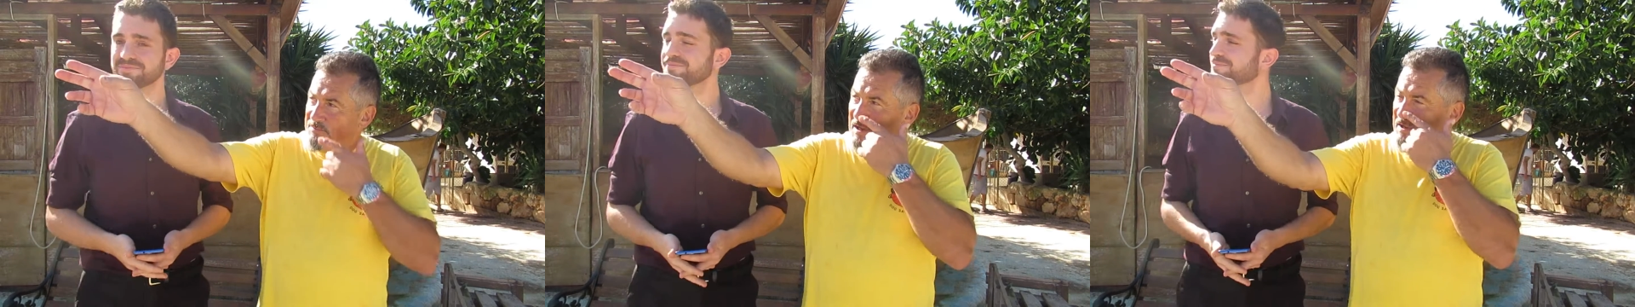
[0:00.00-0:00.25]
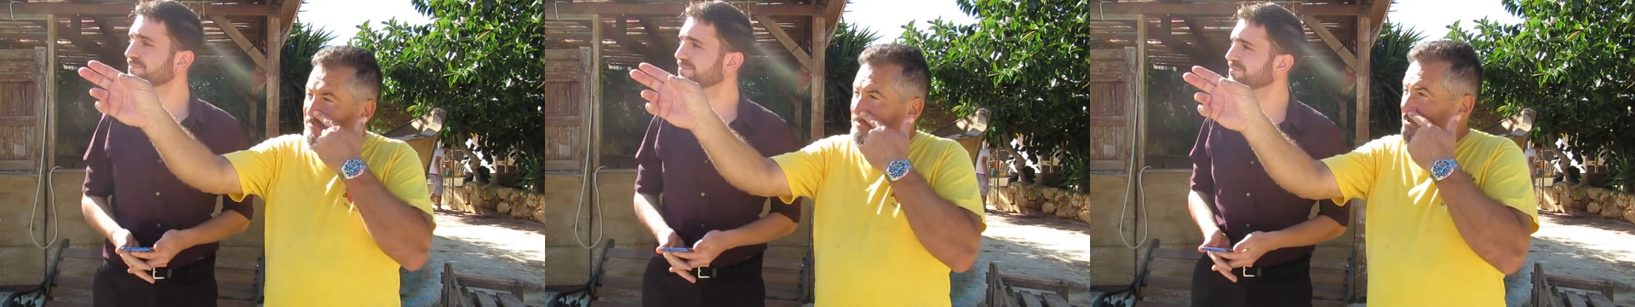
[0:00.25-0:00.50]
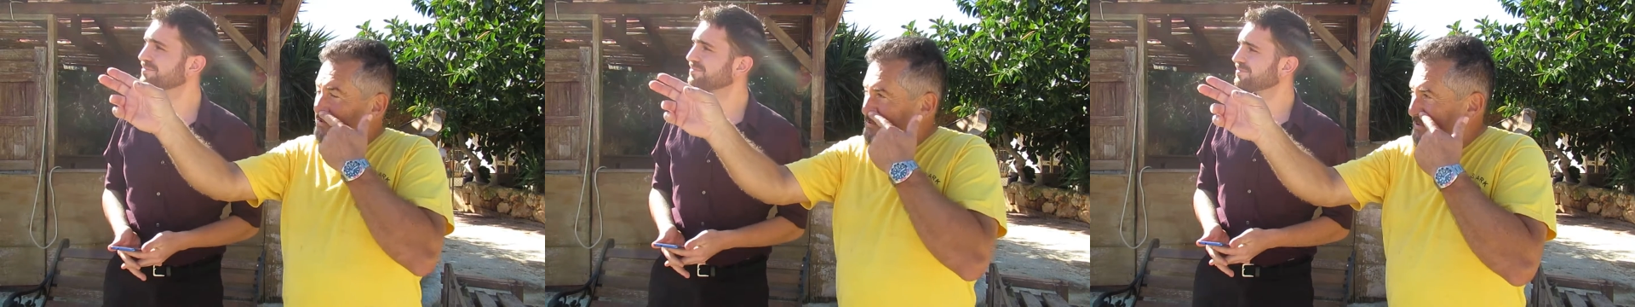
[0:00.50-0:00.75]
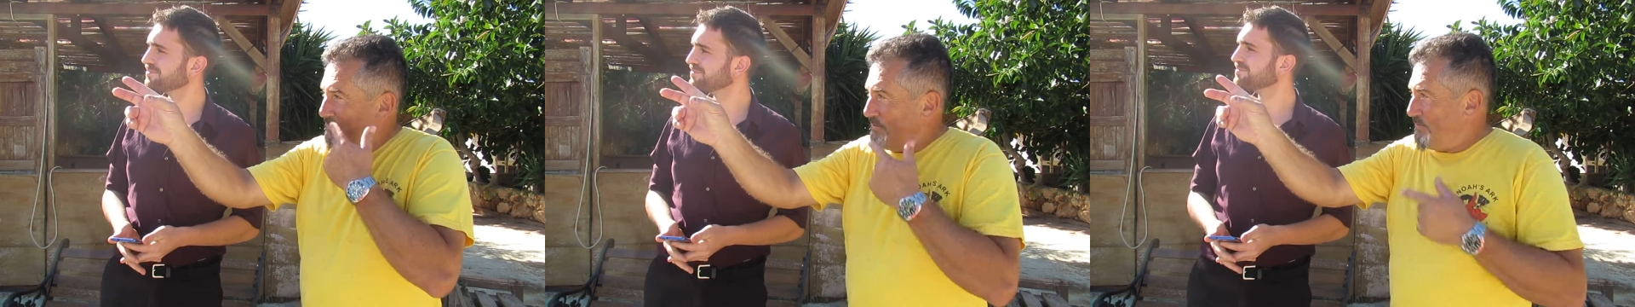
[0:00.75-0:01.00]
Speaker 1: We have just,
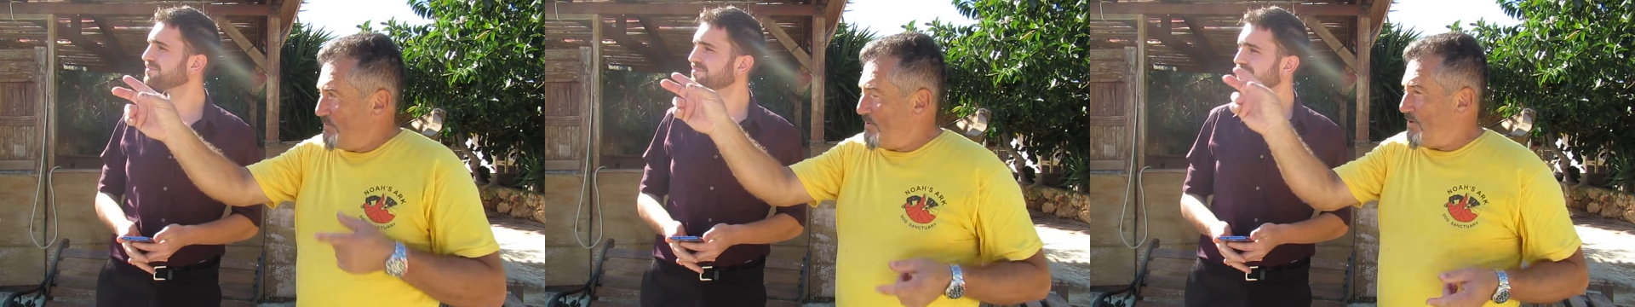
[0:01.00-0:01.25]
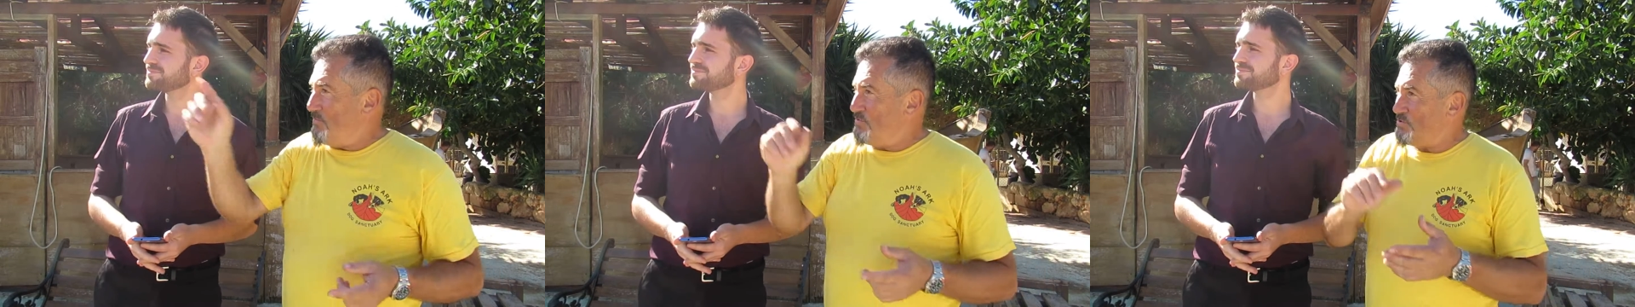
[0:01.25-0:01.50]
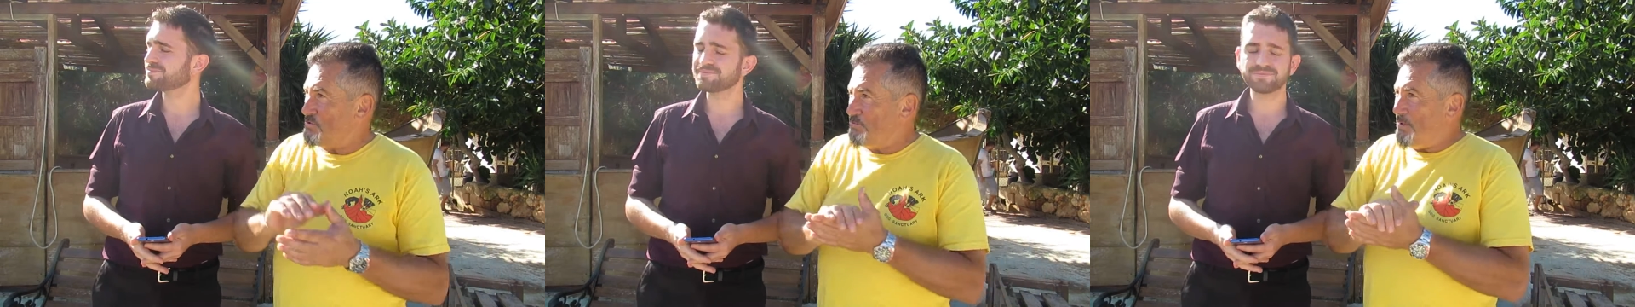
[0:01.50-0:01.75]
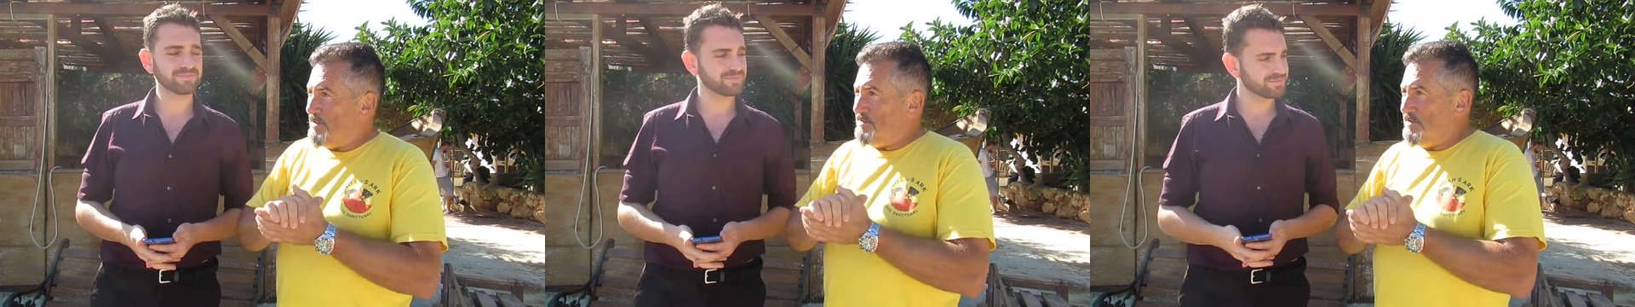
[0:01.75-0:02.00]
the government just
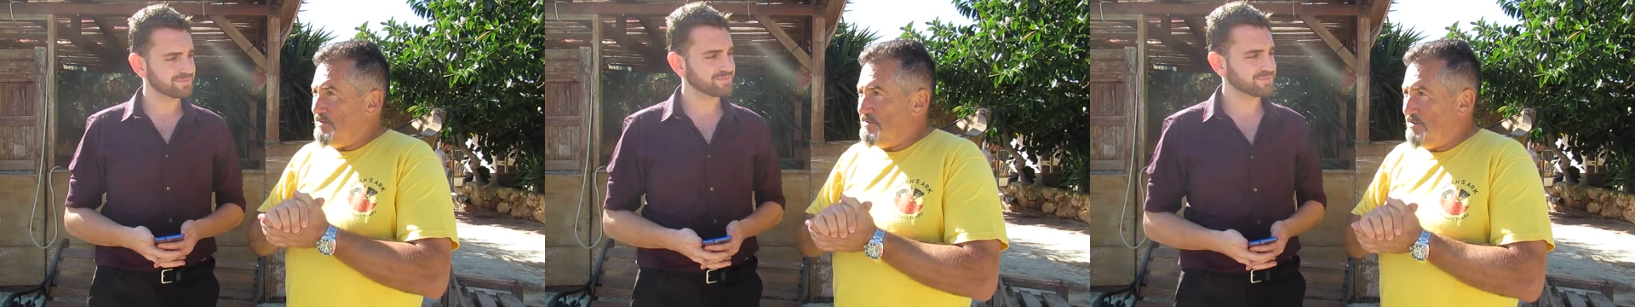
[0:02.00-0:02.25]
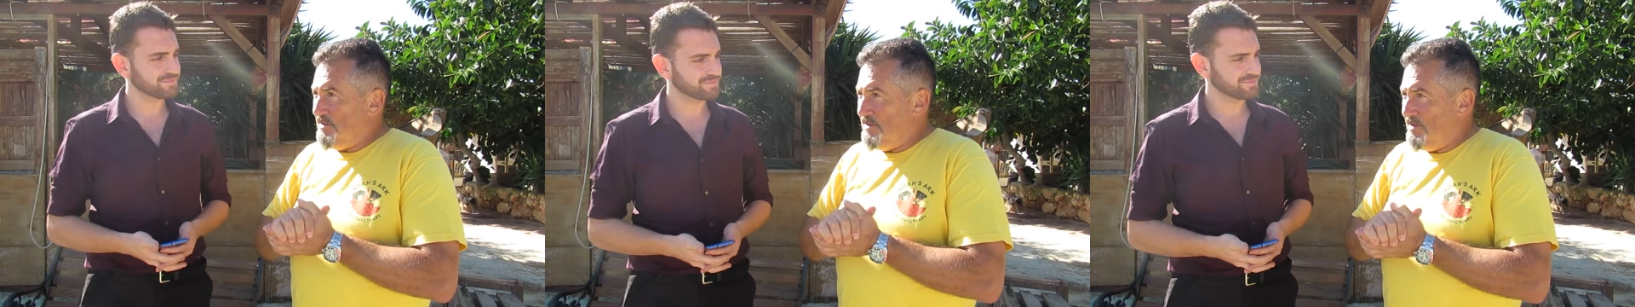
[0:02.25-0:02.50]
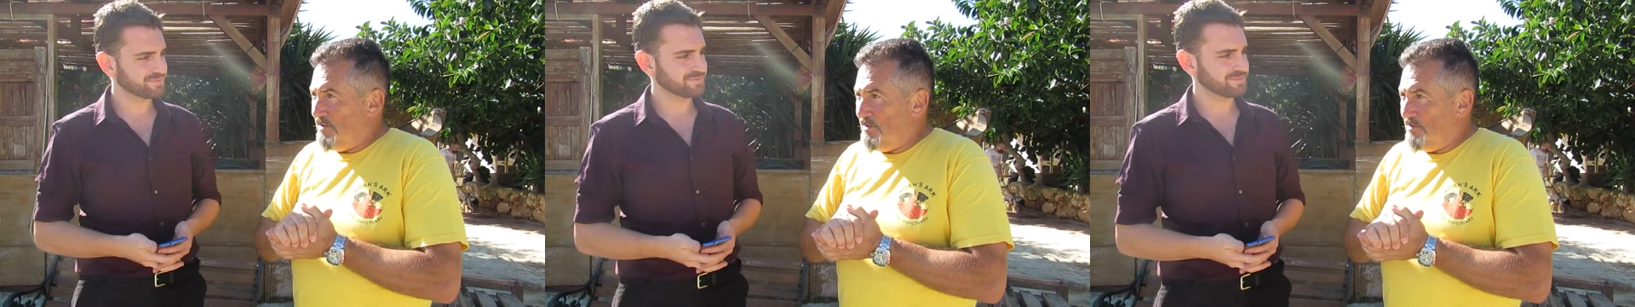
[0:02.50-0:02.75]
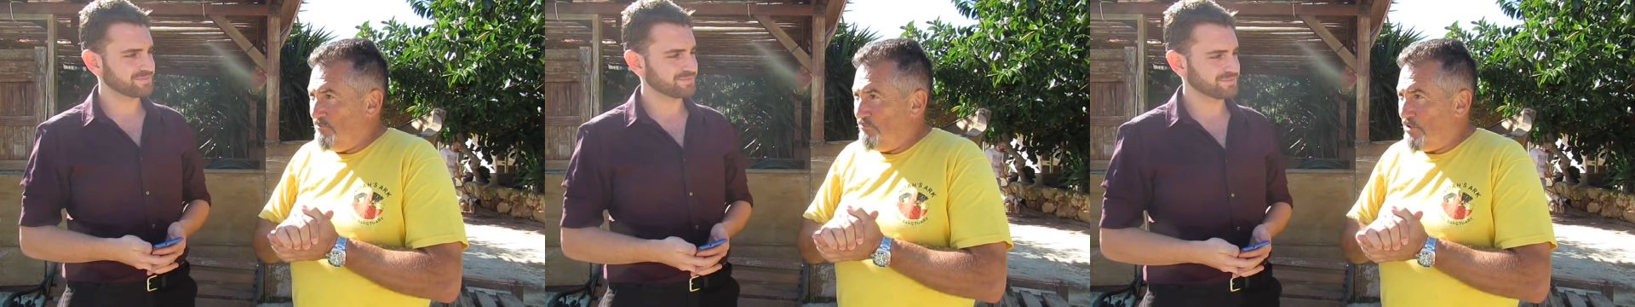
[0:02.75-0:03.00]
planted
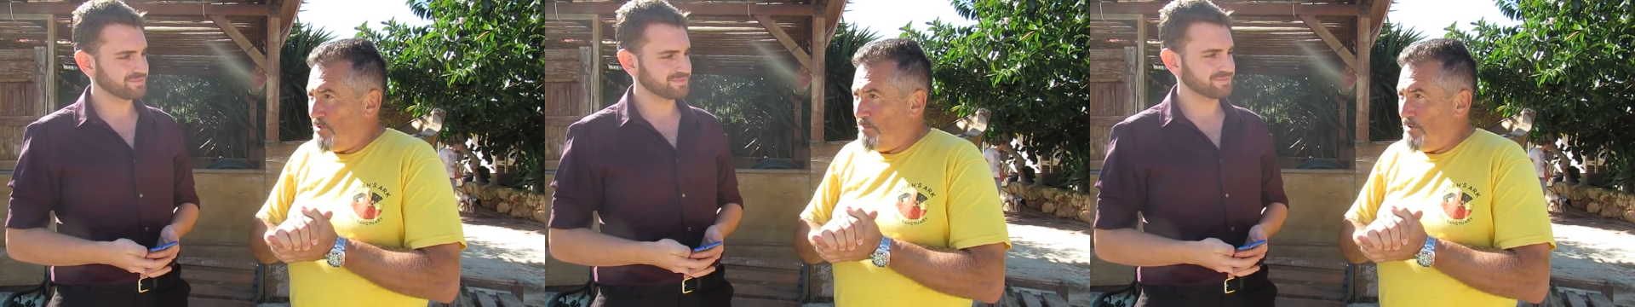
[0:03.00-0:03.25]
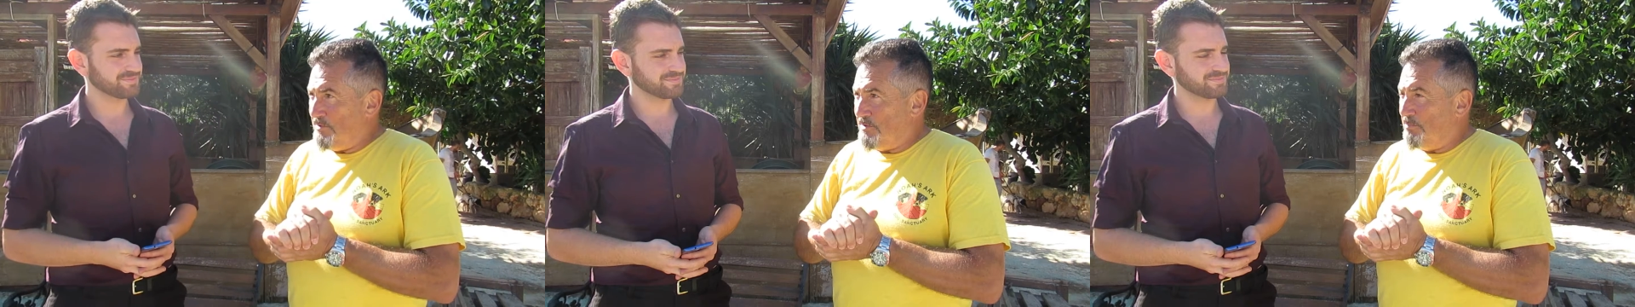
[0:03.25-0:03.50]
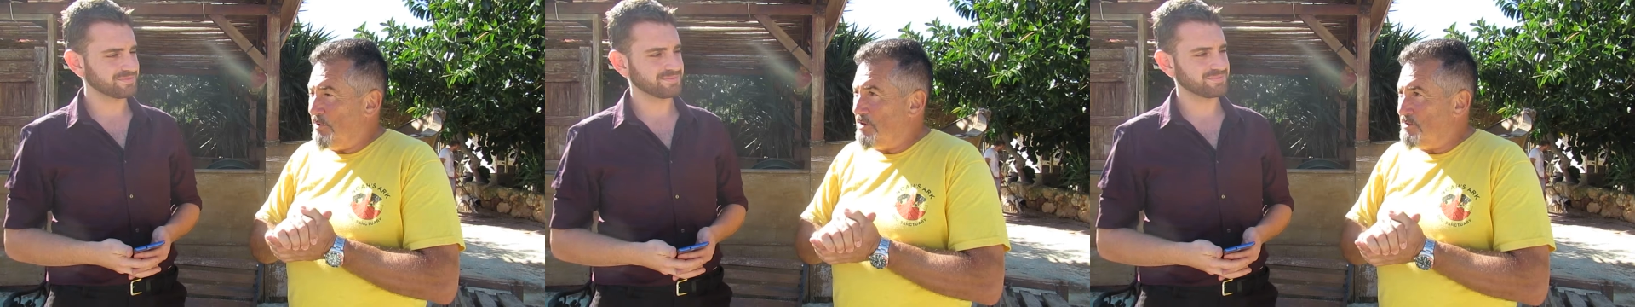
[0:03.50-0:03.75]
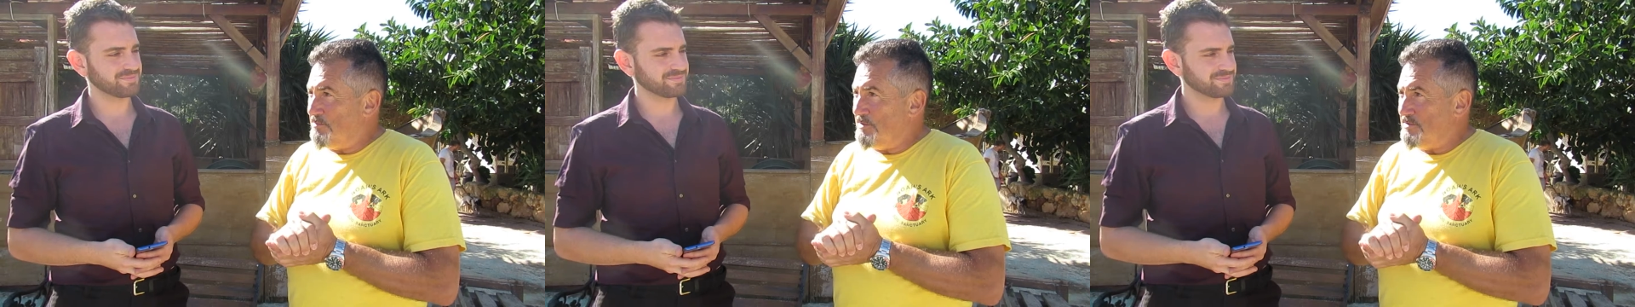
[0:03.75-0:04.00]
the environment
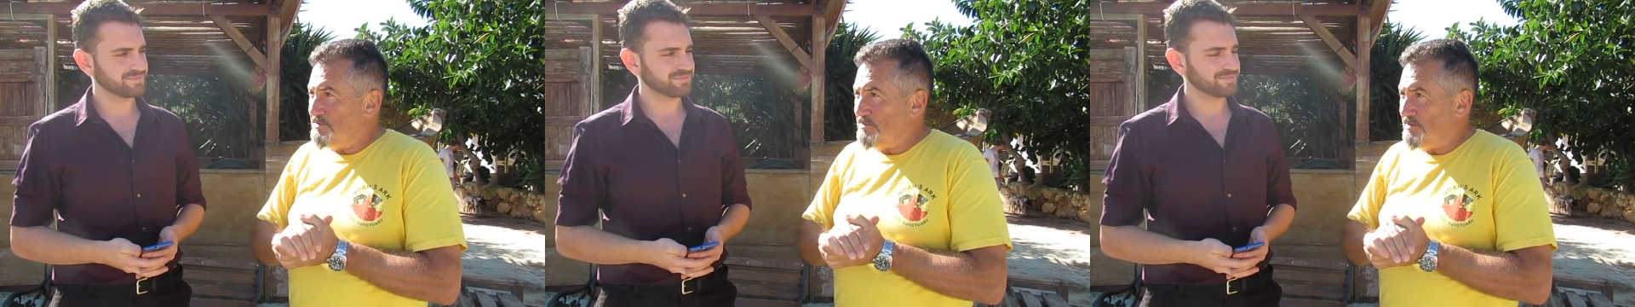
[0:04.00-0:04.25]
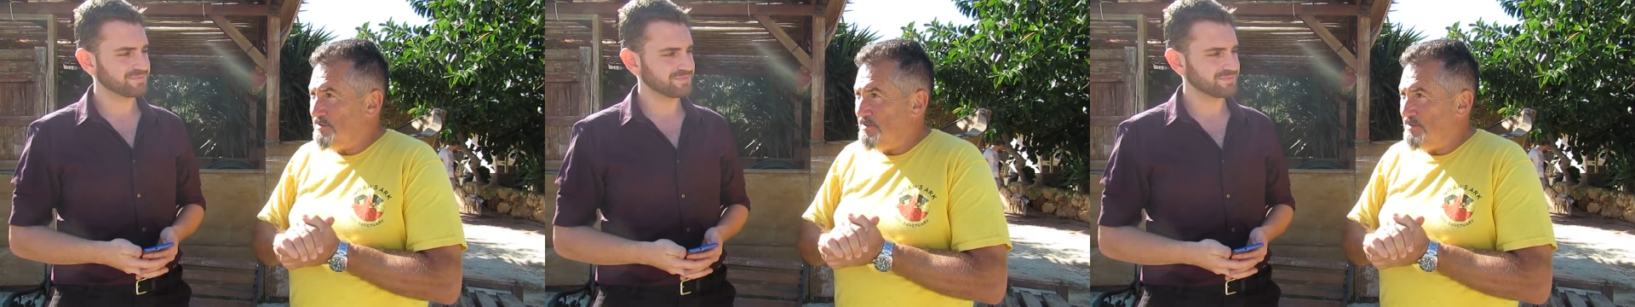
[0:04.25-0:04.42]
department.